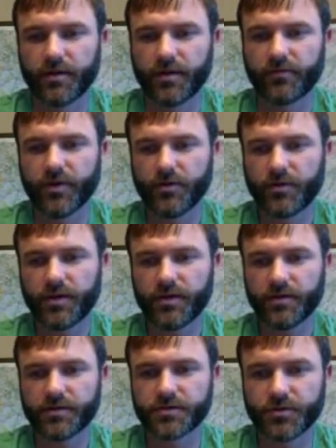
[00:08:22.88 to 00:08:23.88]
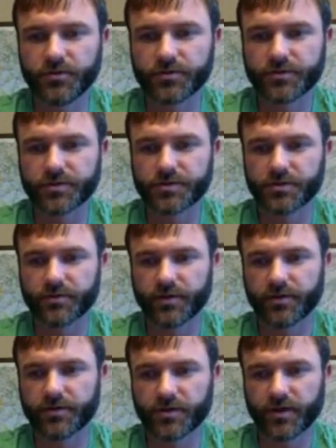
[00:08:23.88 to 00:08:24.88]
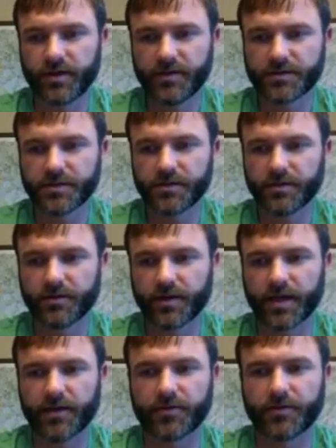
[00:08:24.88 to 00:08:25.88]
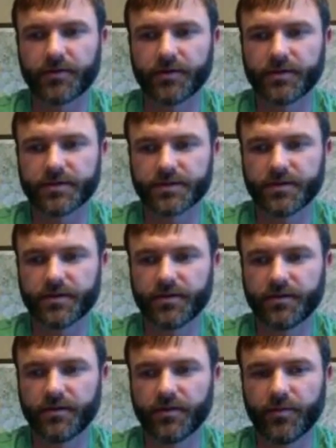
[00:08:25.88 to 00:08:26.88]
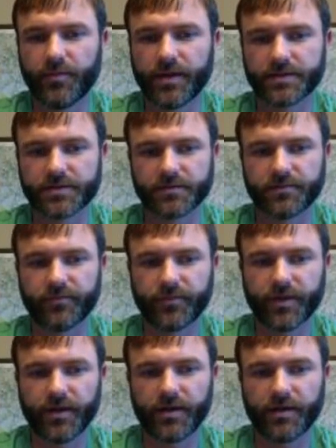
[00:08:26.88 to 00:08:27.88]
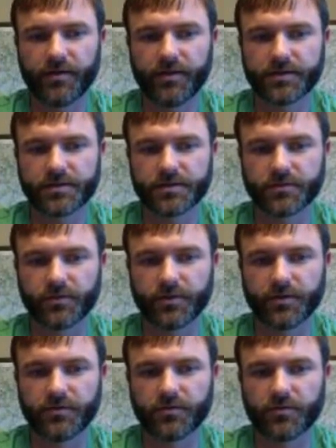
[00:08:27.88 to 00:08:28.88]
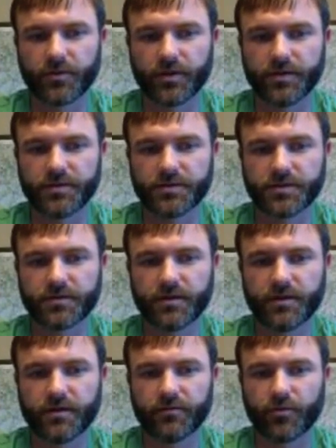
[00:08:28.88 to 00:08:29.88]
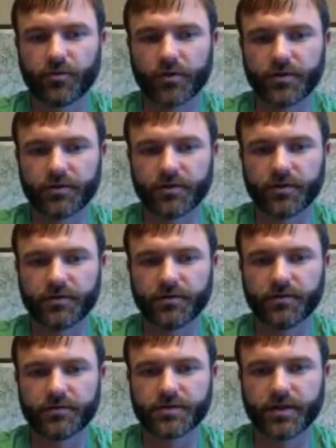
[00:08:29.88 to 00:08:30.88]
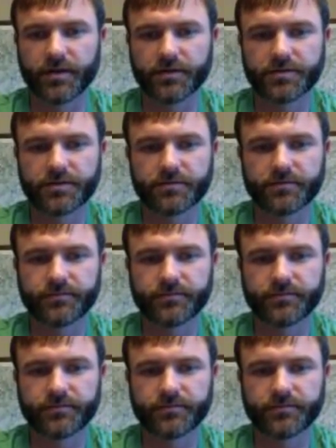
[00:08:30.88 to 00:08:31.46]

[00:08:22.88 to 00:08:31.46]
If no kit is used, ensure that the drainage end of the catheter is in the basin and this is within reach for urine drainage.